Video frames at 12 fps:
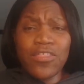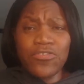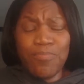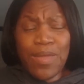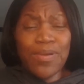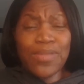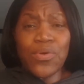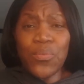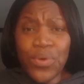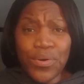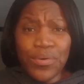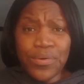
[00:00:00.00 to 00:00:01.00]
of the people in the
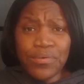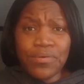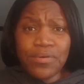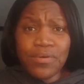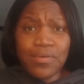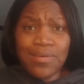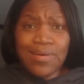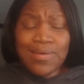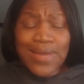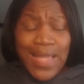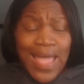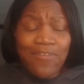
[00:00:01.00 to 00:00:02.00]
world,
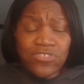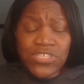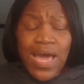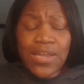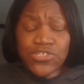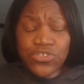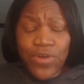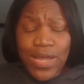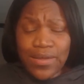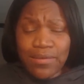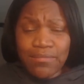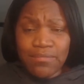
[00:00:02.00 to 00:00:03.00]
they have challenged
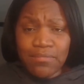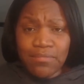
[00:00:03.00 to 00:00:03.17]
credit.